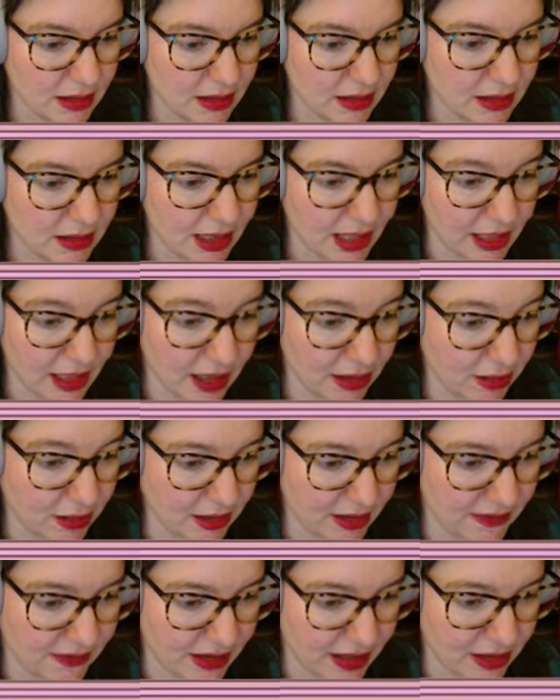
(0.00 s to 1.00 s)
Hello.
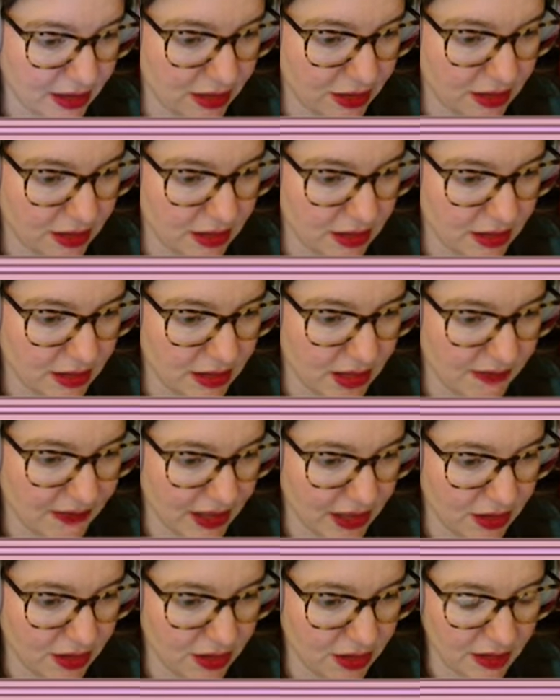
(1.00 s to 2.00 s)
If I could,
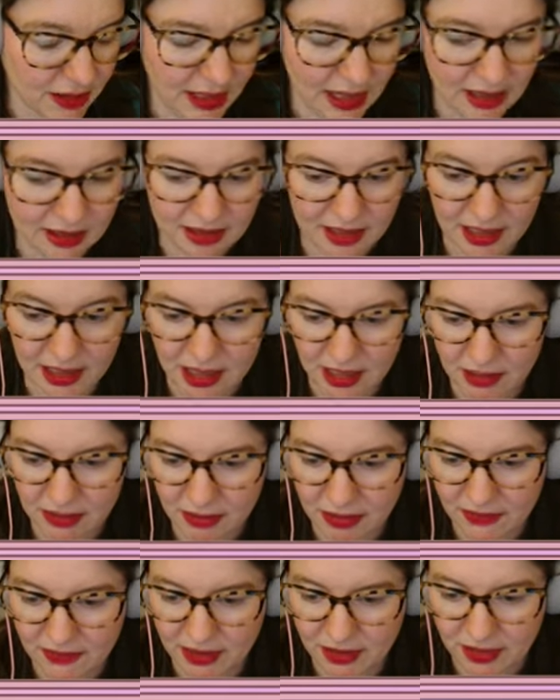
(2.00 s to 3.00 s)
thank you.
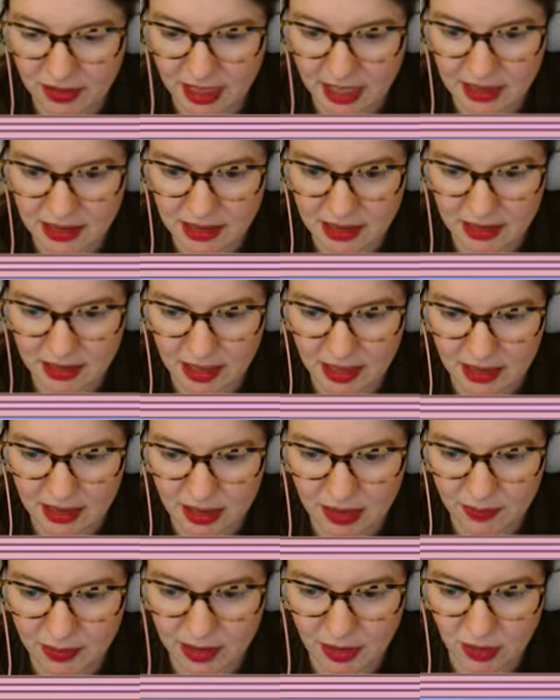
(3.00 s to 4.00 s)
If I could enter that would
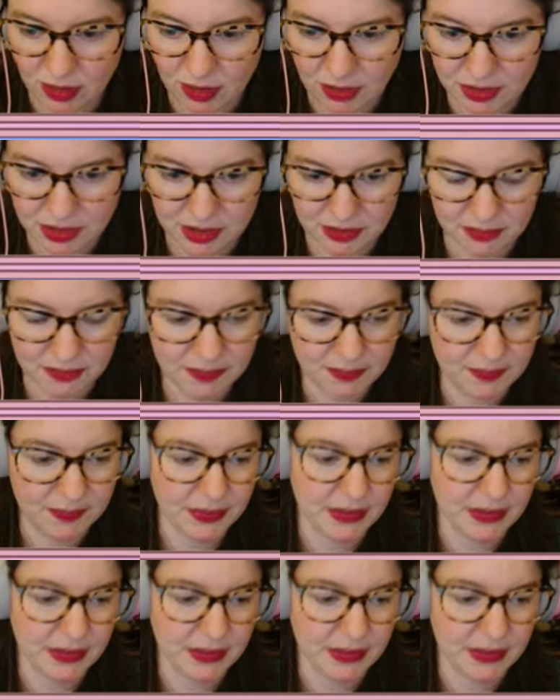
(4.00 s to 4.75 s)
be awesome.